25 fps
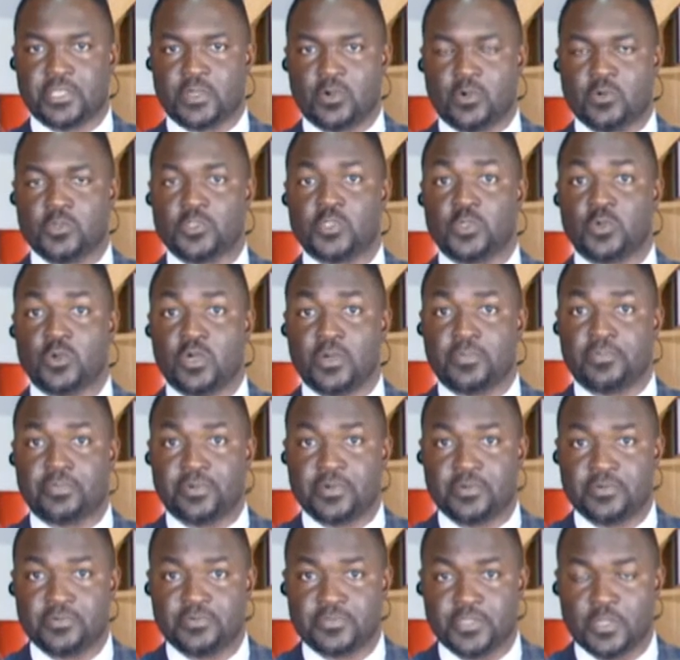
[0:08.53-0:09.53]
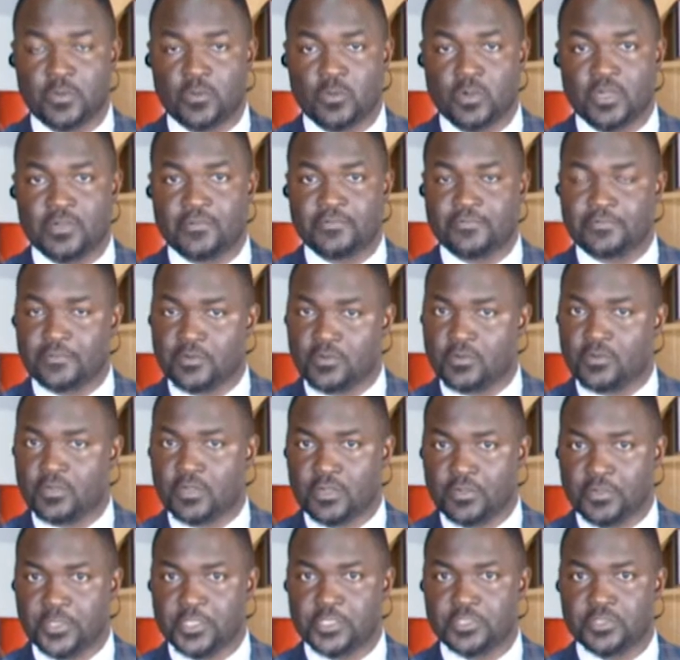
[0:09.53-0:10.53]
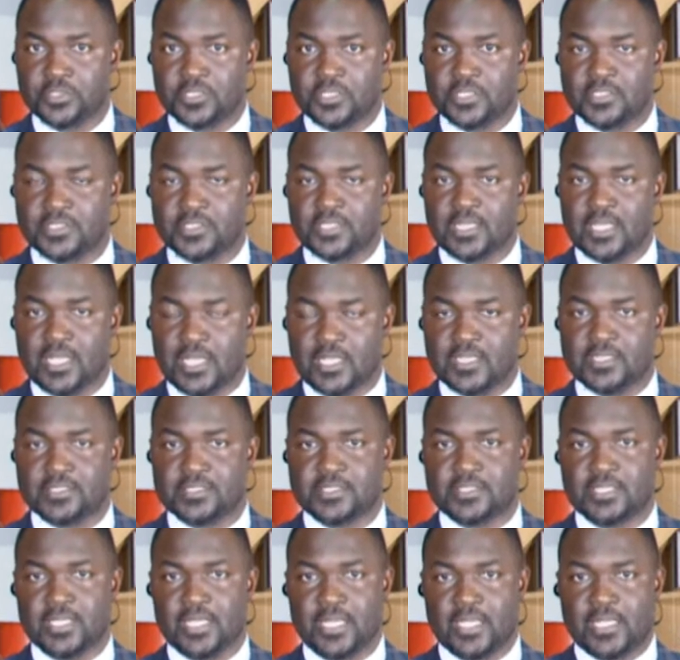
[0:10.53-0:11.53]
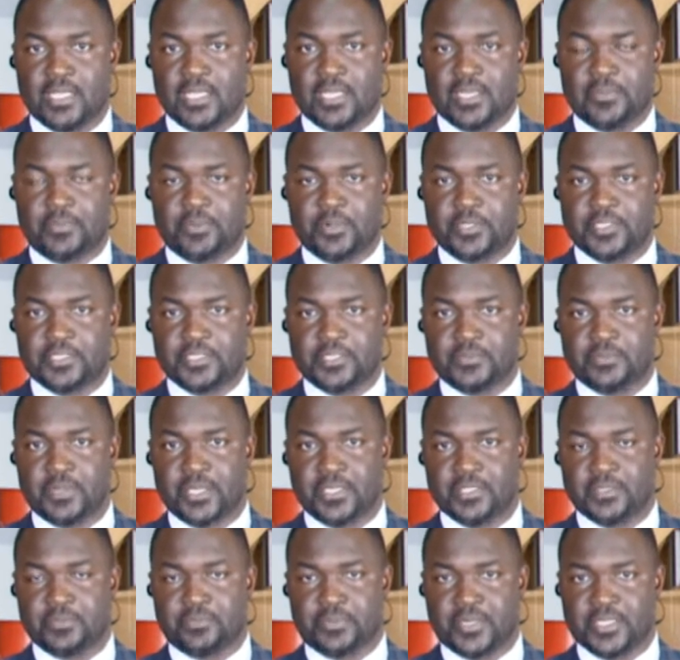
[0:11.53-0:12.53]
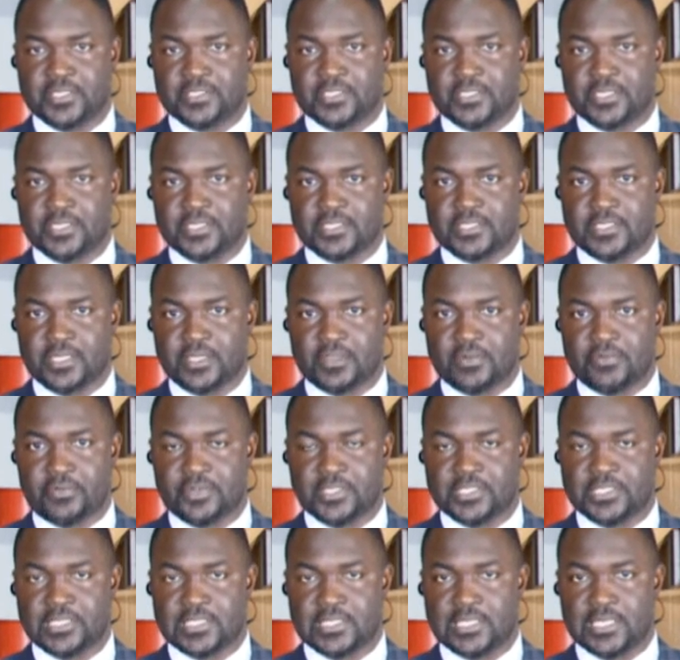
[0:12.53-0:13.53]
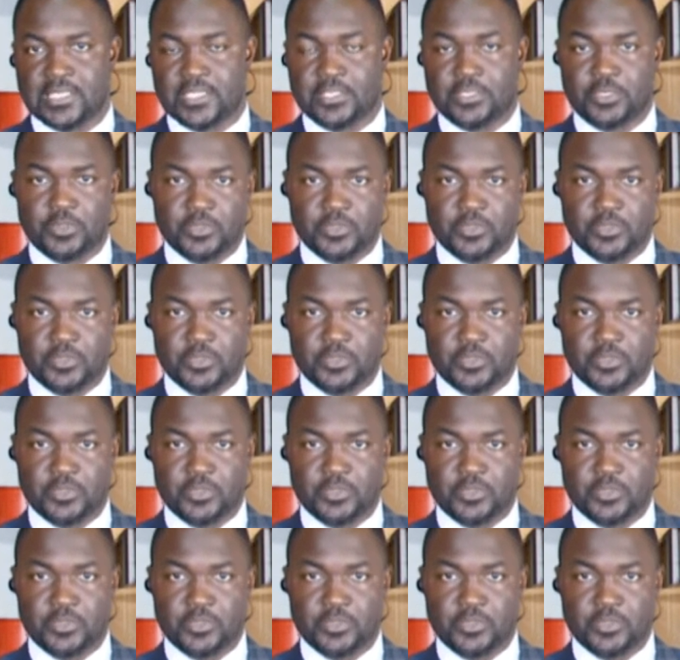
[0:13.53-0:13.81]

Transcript: Also approved were four commissioners as appointed by the president uh, recently.